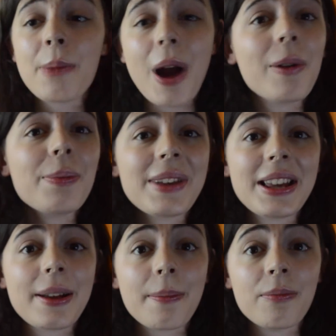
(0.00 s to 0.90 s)
So
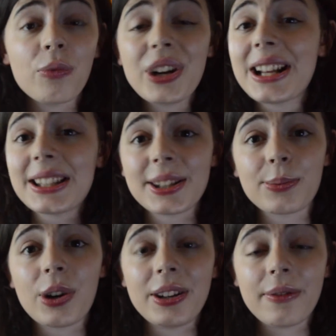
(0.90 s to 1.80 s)
probably reading this
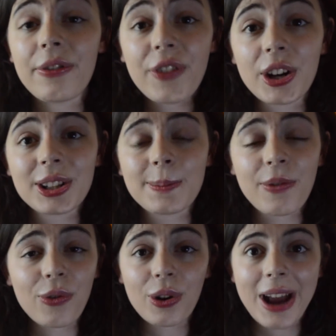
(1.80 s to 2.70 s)
one first
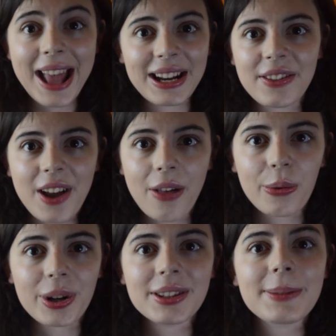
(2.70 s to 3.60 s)
before any of the other
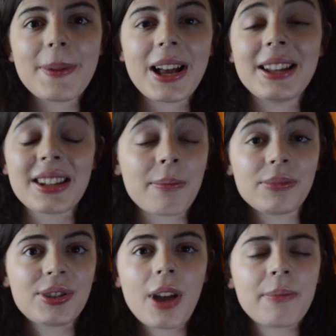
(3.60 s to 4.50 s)
ones because
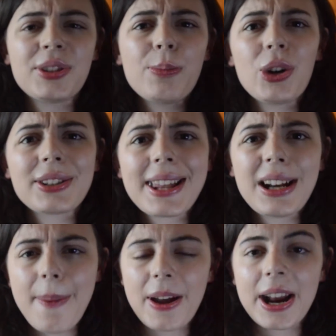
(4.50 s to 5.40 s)
I'm super excited about